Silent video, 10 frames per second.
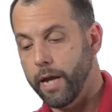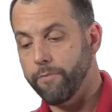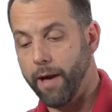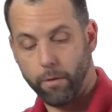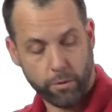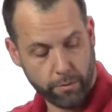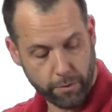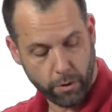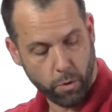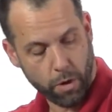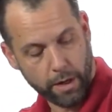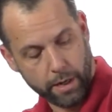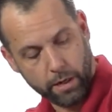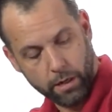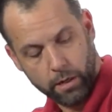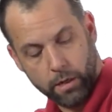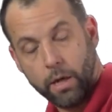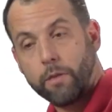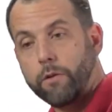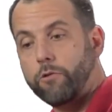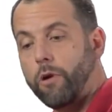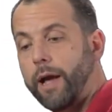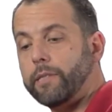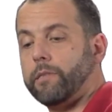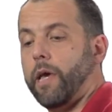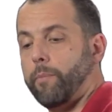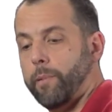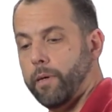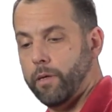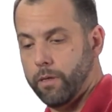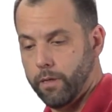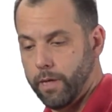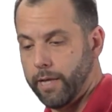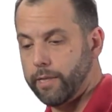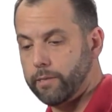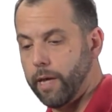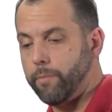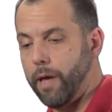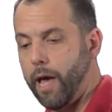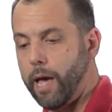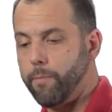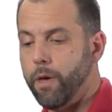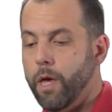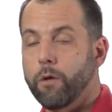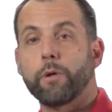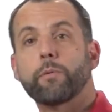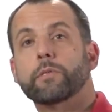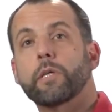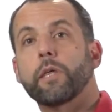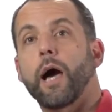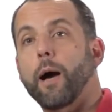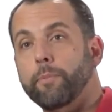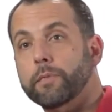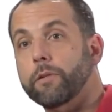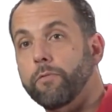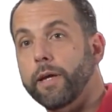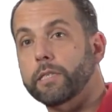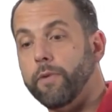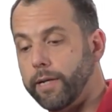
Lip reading: And if I were to have recorded the tricep at the same time, we would see the opposite phase of